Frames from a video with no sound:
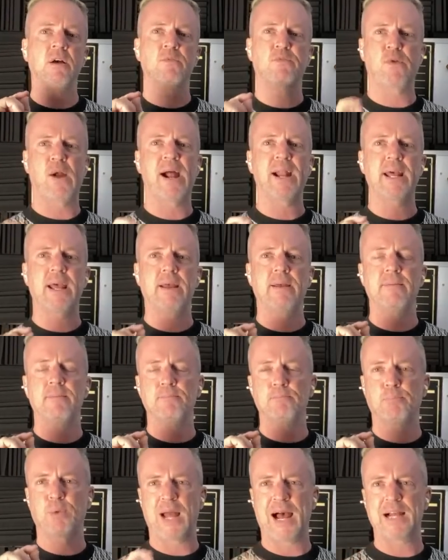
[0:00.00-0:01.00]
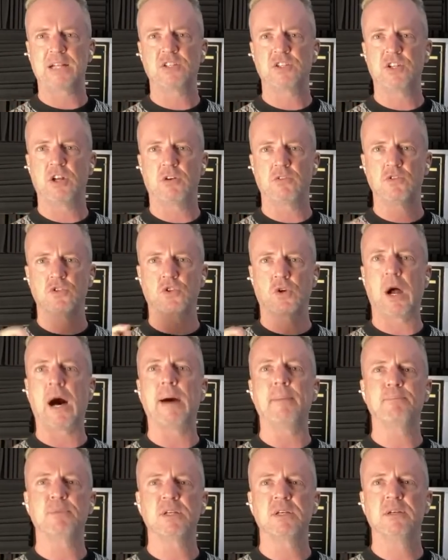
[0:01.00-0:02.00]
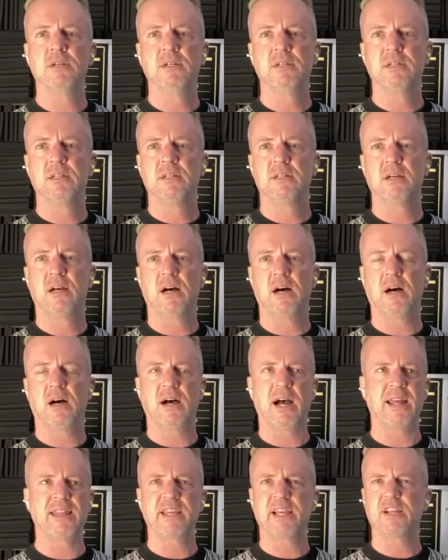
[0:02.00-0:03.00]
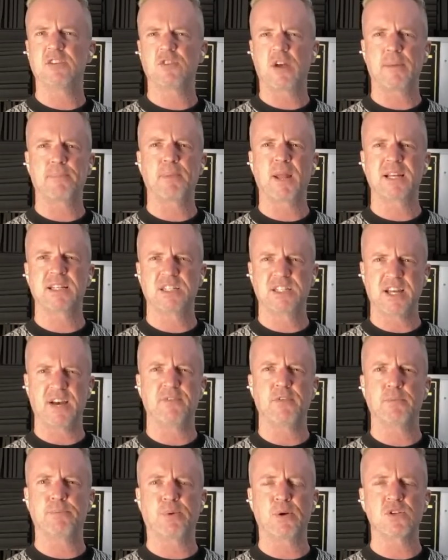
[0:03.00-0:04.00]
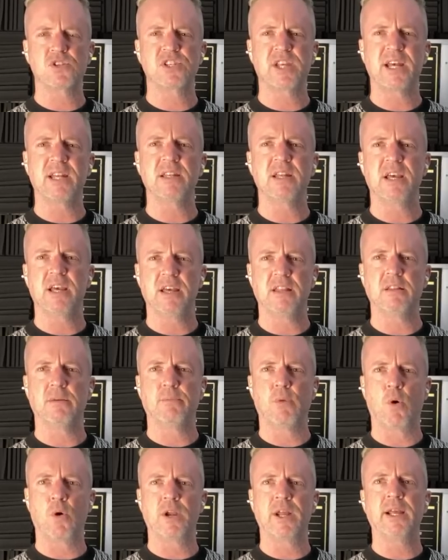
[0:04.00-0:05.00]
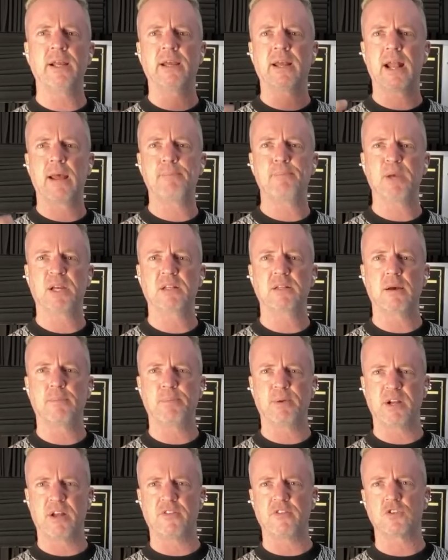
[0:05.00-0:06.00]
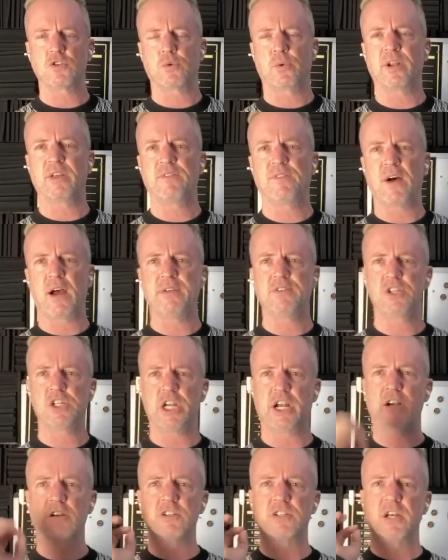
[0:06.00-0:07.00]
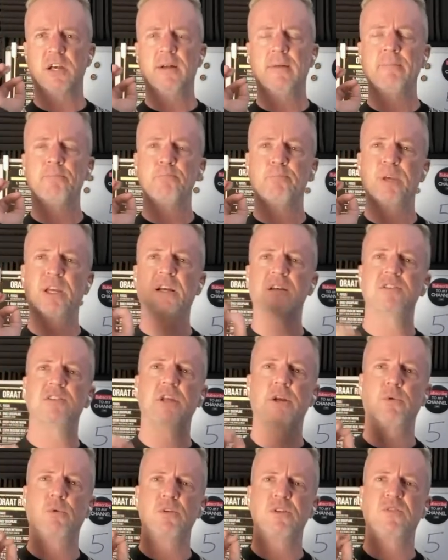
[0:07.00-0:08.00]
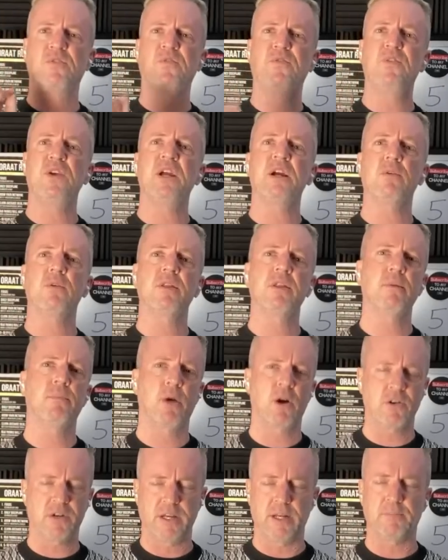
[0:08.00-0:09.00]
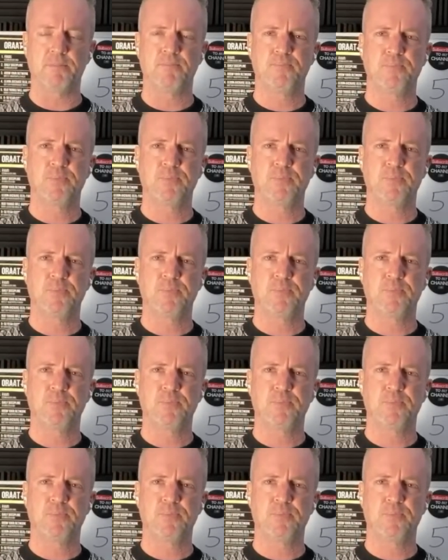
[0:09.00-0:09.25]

Friday, Blackstone dropped. Uh, I think it dropped like 7% in the morning, and I picked up another 25 shares because there was fear in the market.